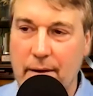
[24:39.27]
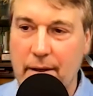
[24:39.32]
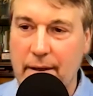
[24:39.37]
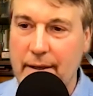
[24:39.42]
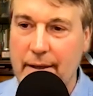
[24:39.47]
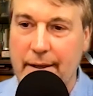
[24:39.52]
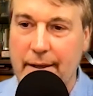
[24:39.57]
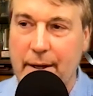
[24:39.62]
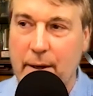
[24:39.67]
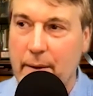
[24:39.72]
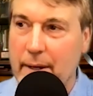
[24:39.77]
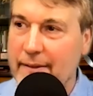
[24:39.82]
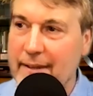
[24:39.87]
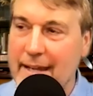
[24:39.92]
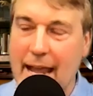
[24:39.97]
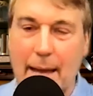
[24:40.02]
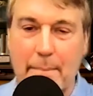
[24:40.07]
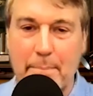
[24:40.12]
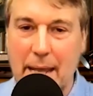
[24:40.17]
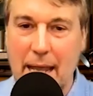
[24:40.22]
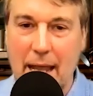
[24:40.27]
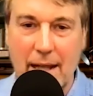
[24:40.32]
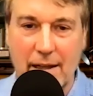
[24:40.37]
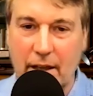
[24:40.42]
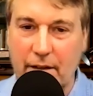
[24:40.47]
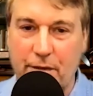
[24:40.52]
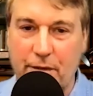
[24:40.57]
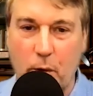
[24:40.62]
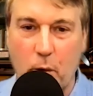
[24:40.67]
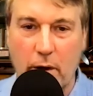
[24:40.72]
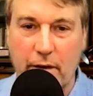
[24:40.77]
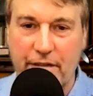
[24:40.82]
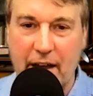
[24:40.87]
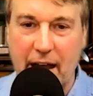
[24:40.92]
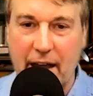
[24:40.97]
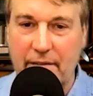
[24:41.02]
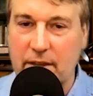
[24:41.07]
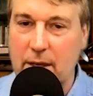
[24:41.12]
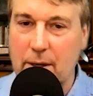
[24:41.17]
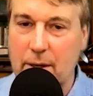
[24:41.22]
you know in the NBA like four or five
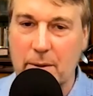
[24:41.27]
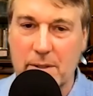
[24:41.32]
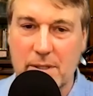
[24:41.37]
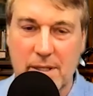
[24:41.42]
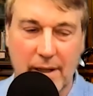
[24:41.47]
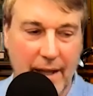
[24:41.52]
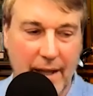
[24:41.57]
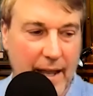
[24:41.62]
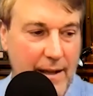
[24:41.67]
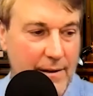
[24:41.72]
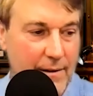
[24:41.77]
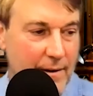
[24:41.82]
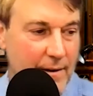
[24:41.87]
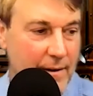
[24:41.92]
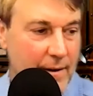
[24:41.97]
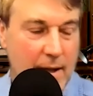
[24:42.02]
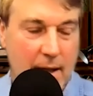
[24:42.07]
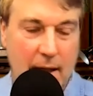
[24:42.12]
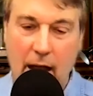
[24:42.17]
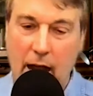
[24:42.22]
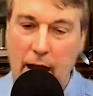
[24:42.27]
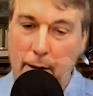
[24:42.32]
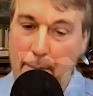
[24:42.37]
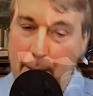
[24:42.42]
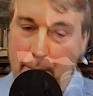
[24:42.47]
years later. I remember